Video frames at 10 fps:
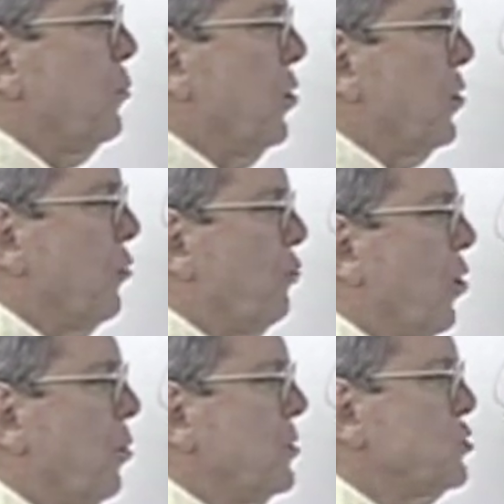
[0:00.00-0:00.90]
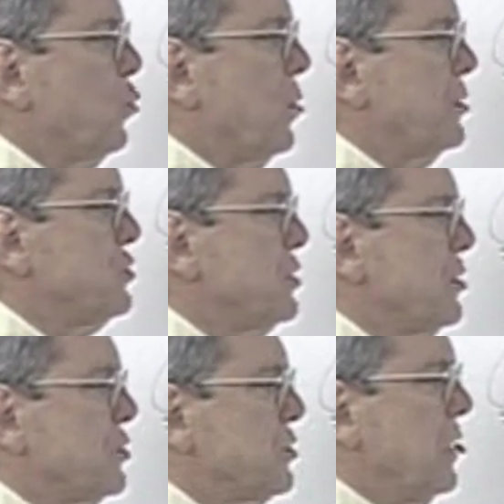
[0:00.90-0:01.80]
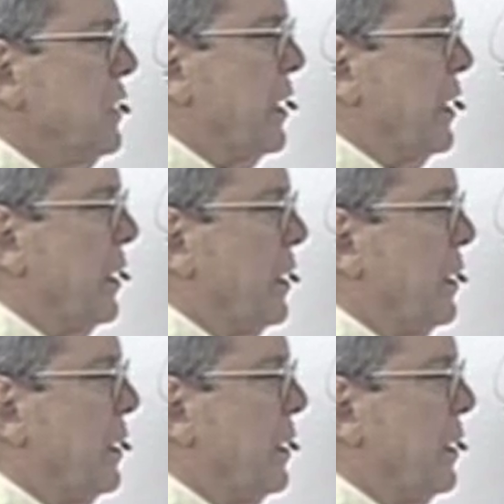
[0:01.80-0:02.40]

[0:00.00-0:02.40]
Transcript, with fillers: word in Romans 1:16.